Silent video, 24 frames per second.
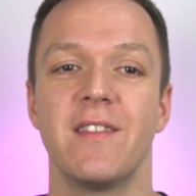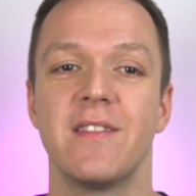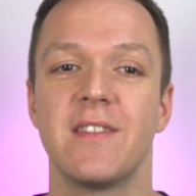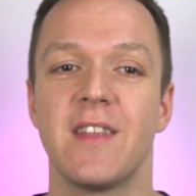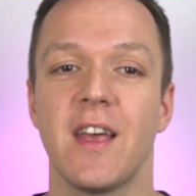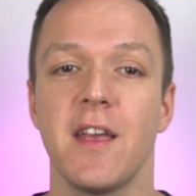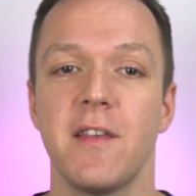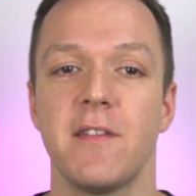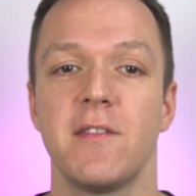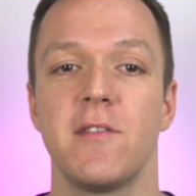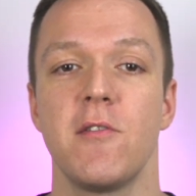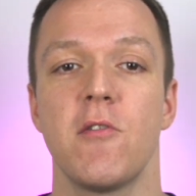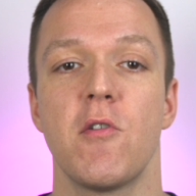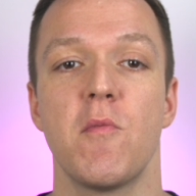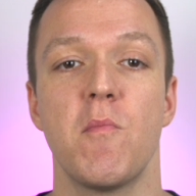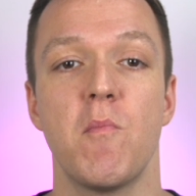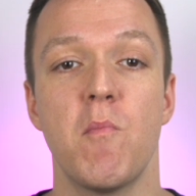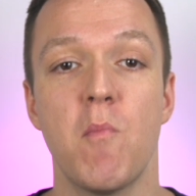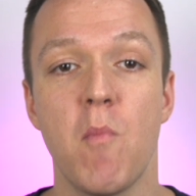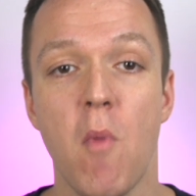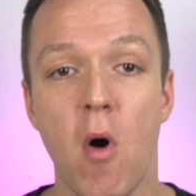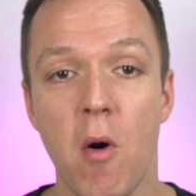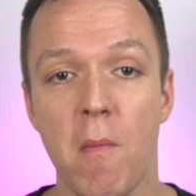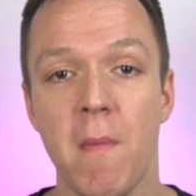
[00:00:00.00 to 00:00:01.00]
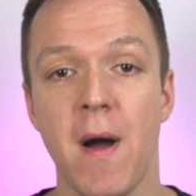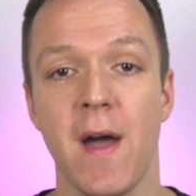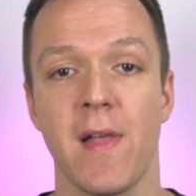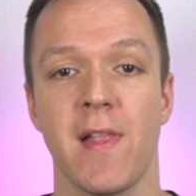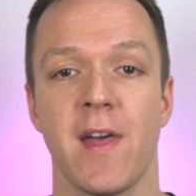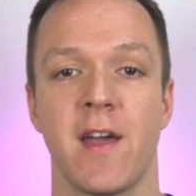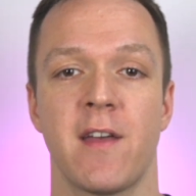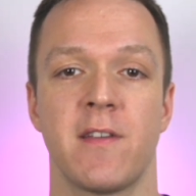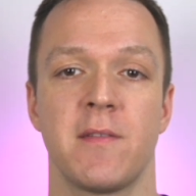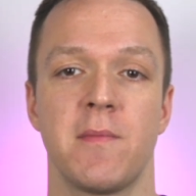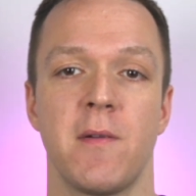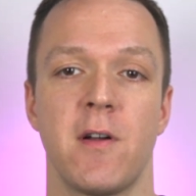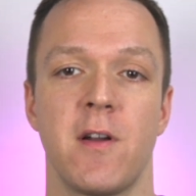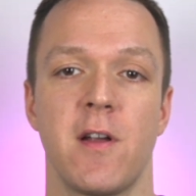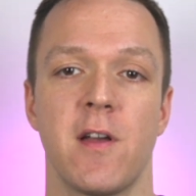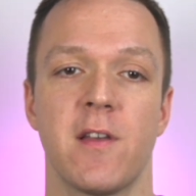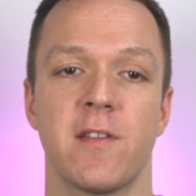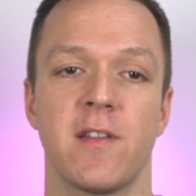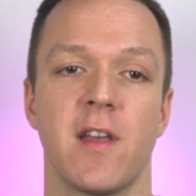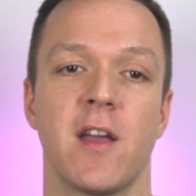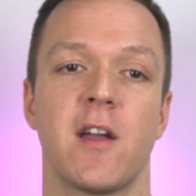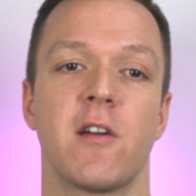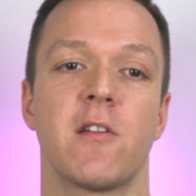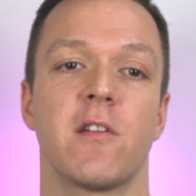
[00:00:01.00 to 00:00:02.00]
test your mobile
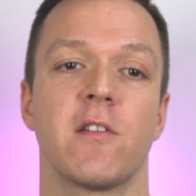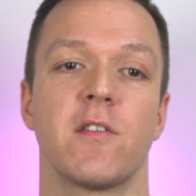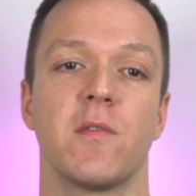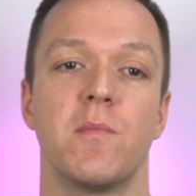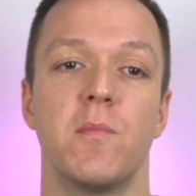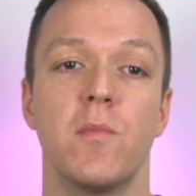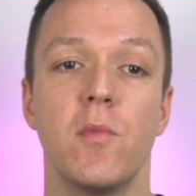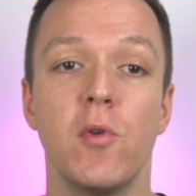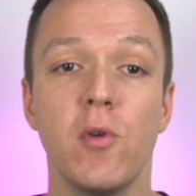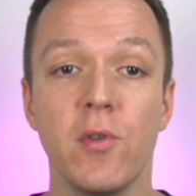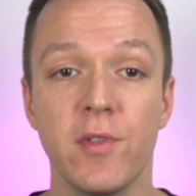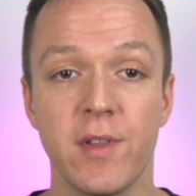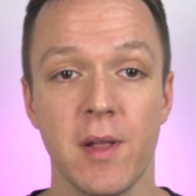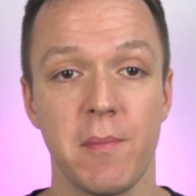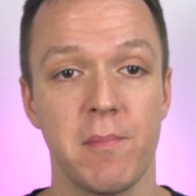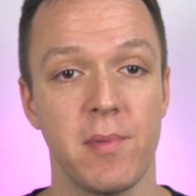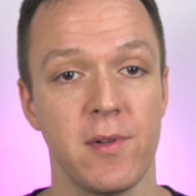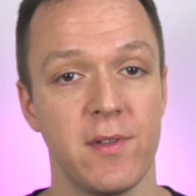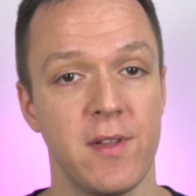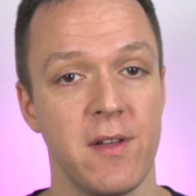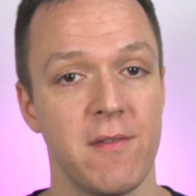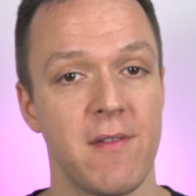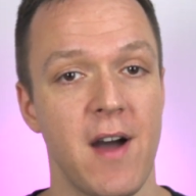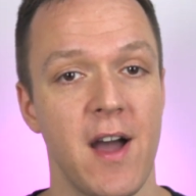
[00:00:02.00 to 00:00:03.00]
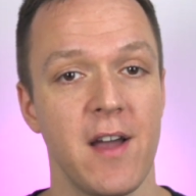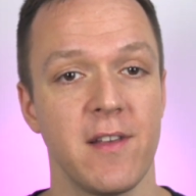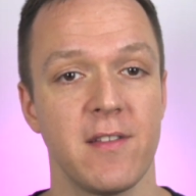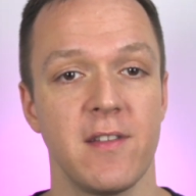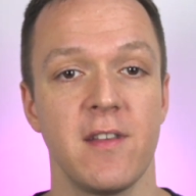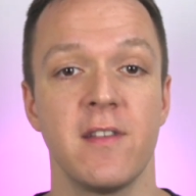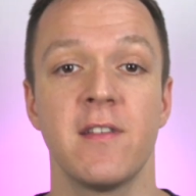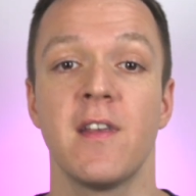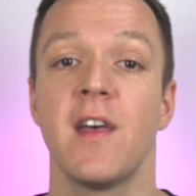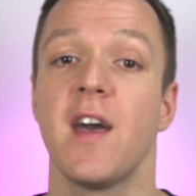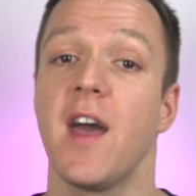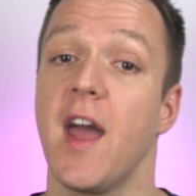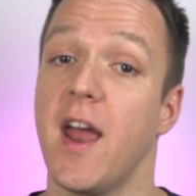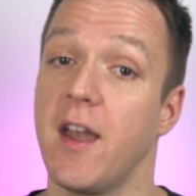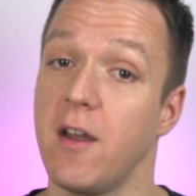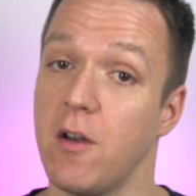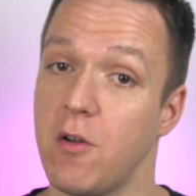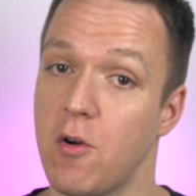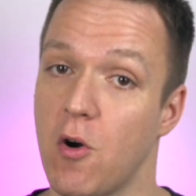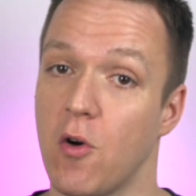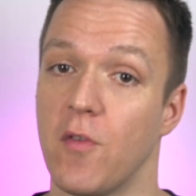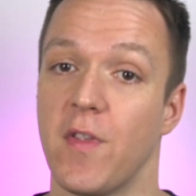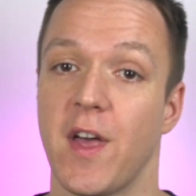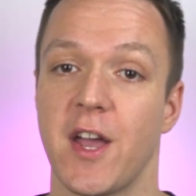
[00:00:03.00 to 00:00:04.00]
experience across multiple devices
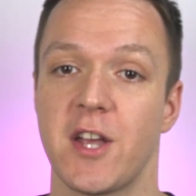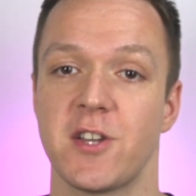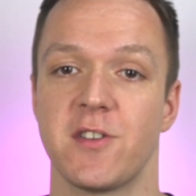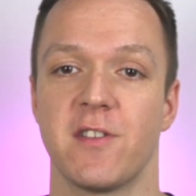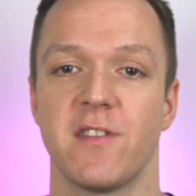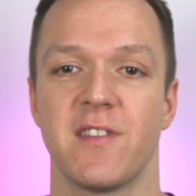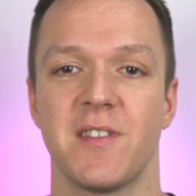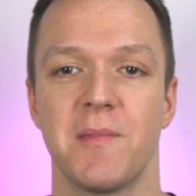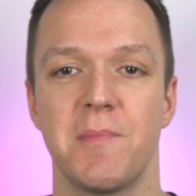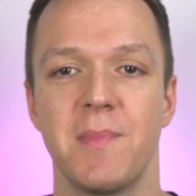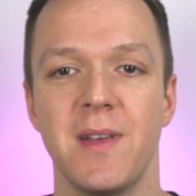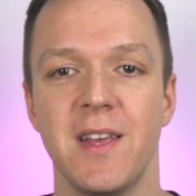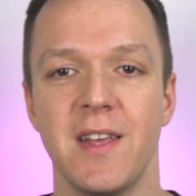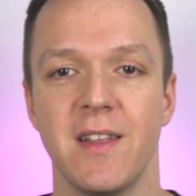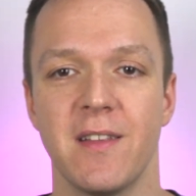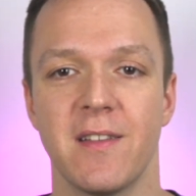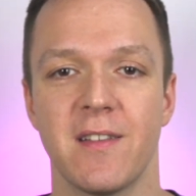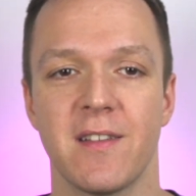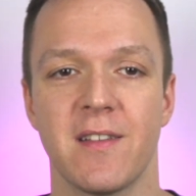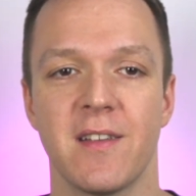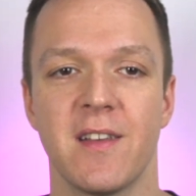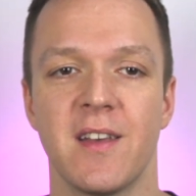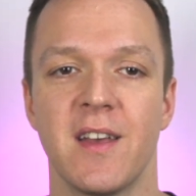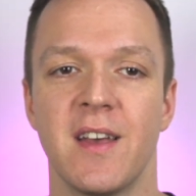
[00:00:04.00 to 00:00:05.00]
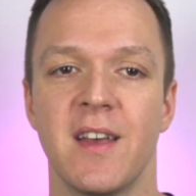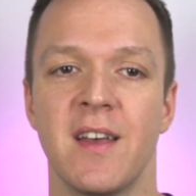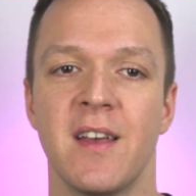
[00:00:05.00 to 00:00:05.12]
and connection speeds.